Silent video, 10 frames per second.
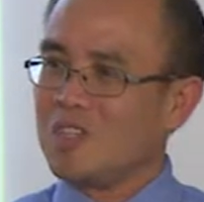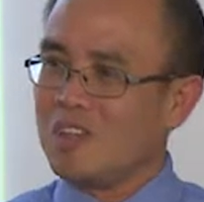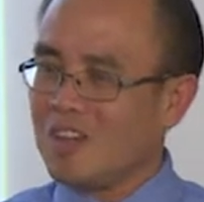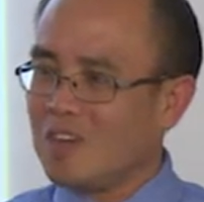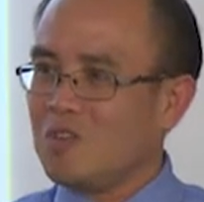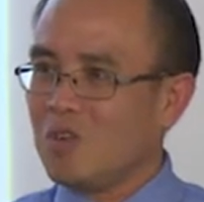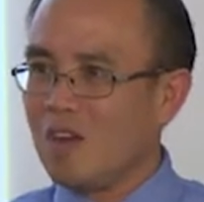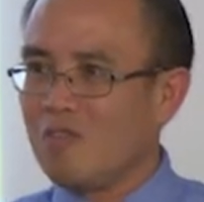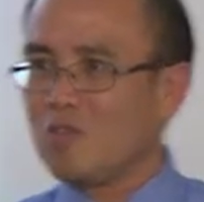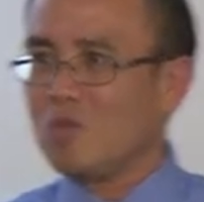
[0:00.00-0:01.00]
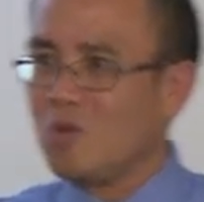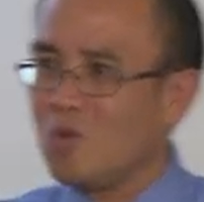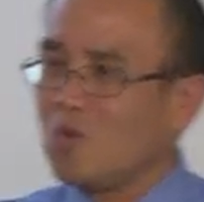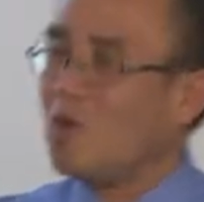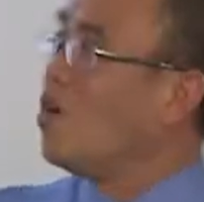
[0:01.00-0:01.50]
now you have to
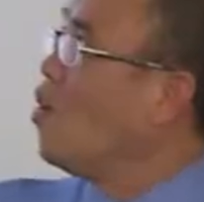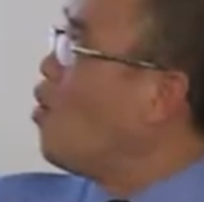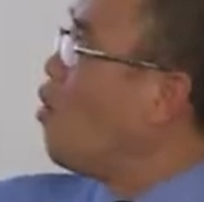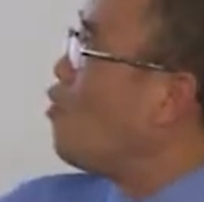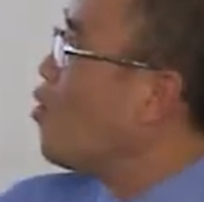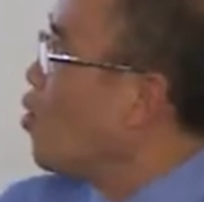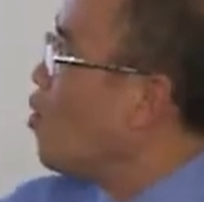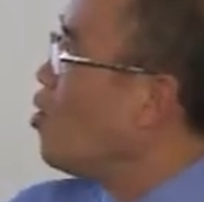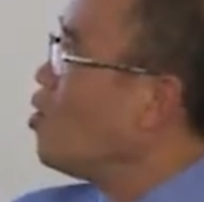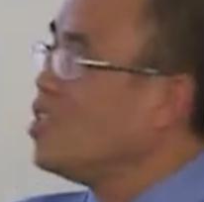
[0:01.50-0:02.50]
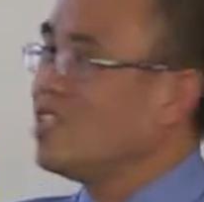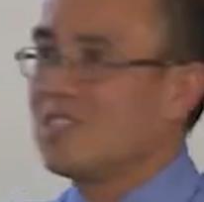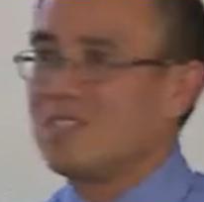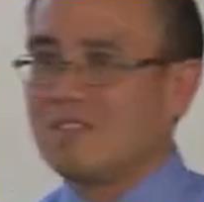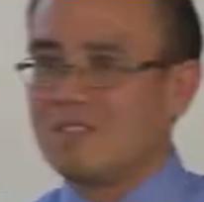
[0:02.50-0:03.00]
go over all
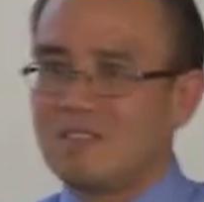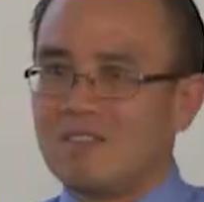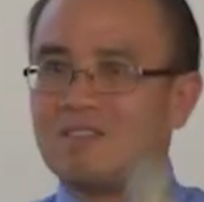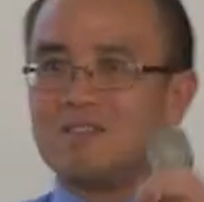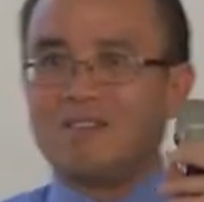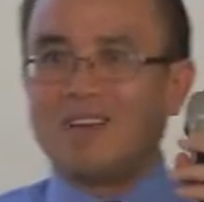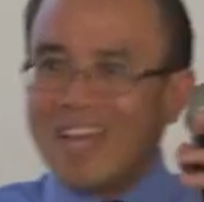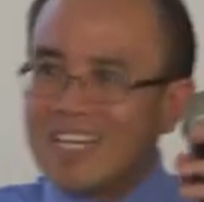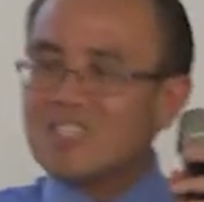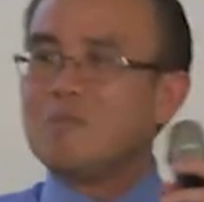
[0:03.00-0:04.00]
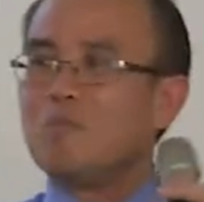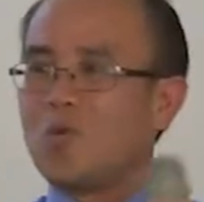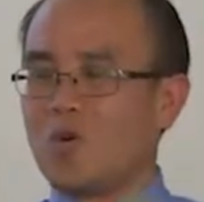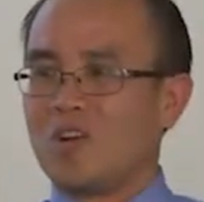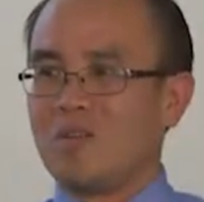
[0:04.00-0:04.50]
these less
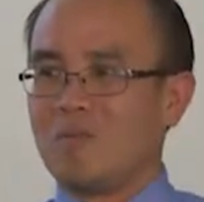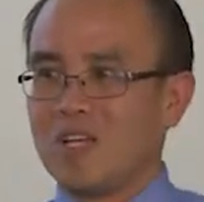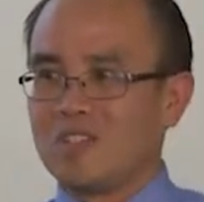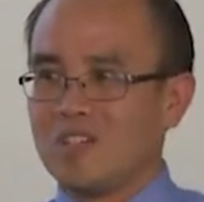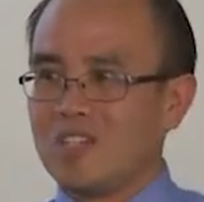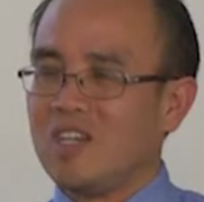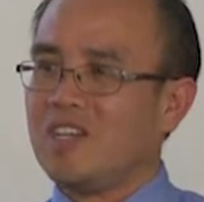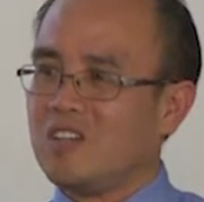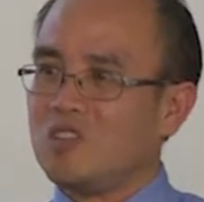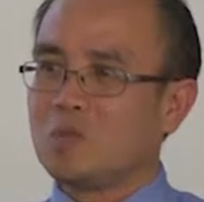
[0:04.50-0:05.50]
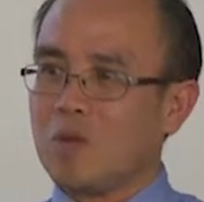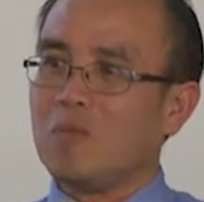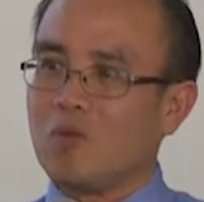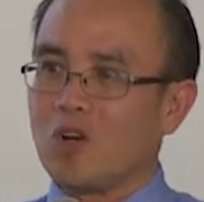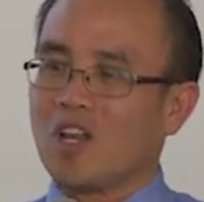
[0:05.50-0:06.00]
important measures, and then you
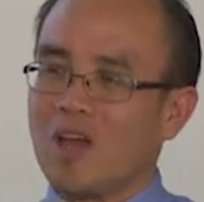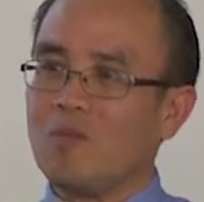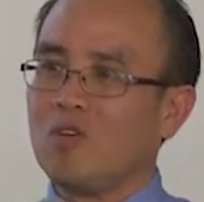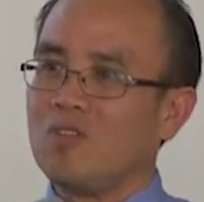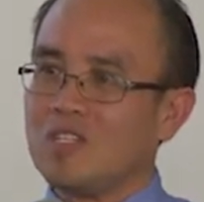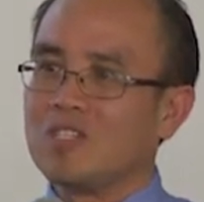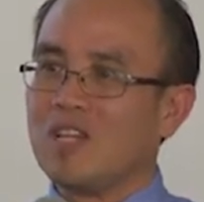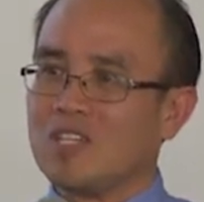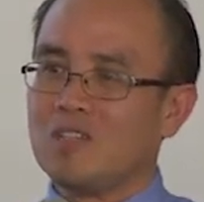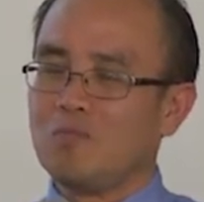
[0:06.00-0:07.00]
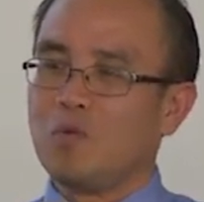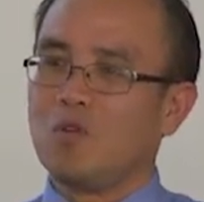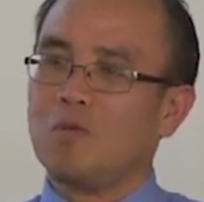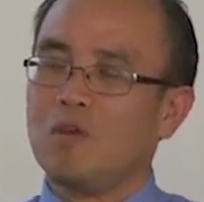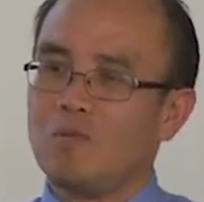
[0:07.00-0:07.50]
spend more time on this less
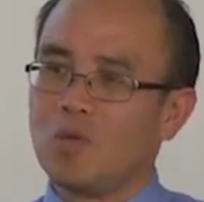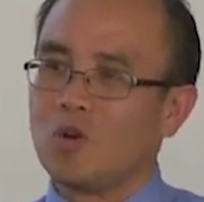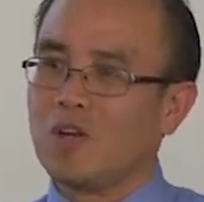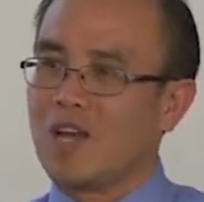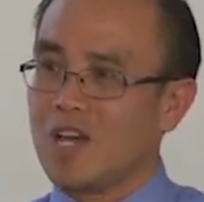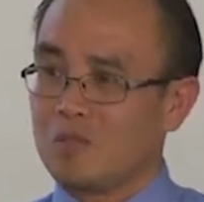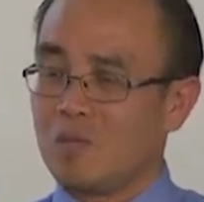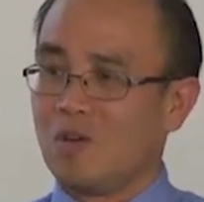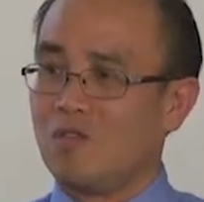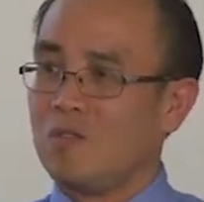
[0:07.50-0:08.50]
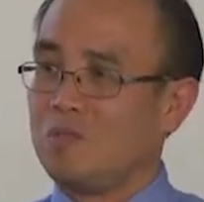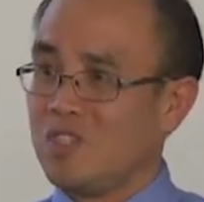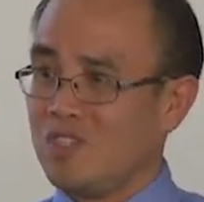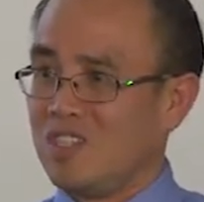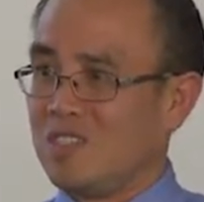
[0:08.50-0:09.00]
important aspect of the
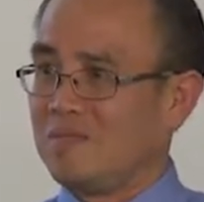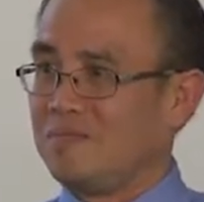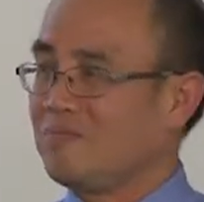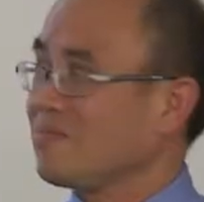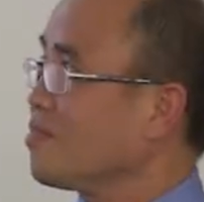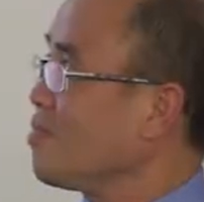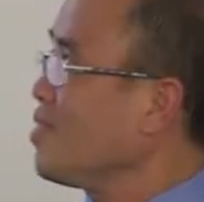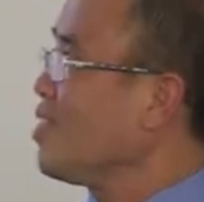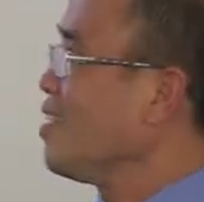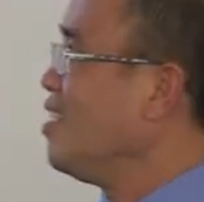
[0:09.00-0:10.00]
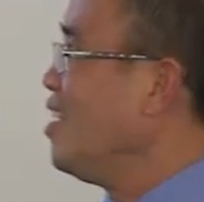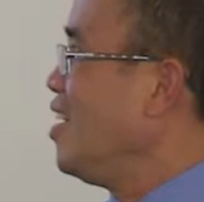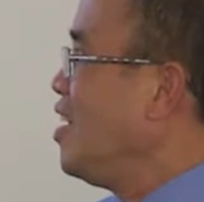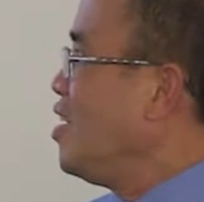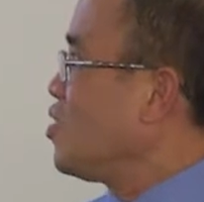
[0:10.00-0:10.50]
business.
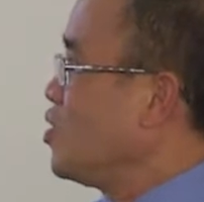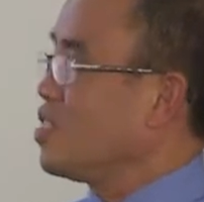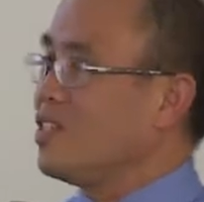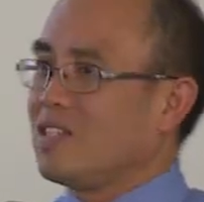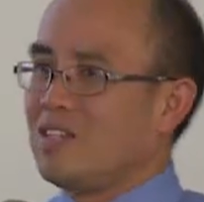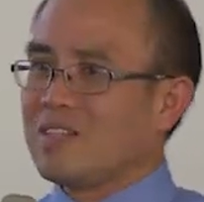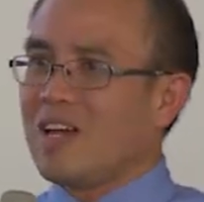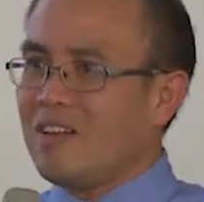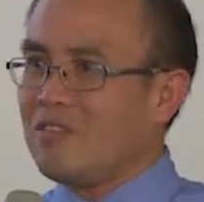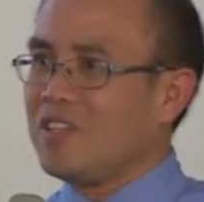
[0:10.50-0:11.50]
So it's kind of